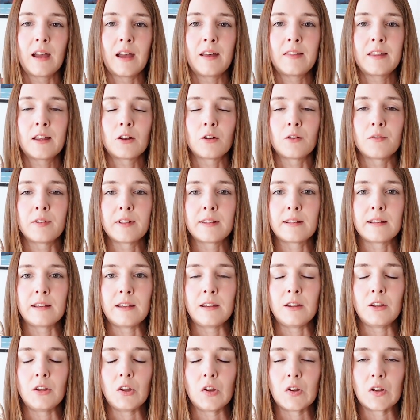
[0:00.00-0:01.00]
And then obviously
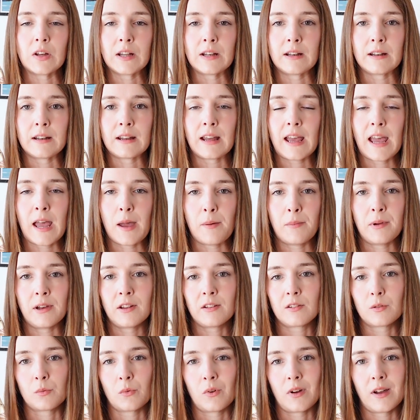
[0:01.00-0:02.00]
you can hem
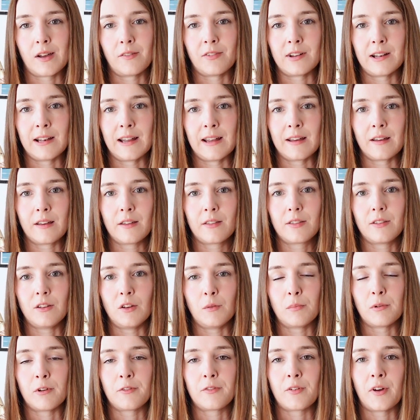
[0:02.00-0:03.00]
it to whatever length
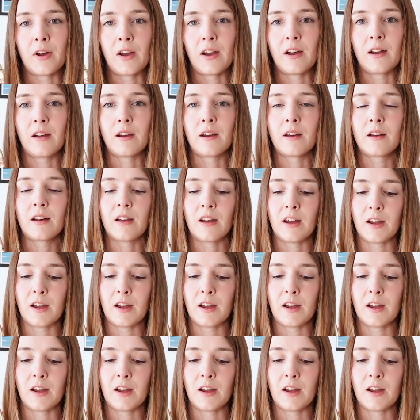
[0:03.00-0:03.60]
you prefer.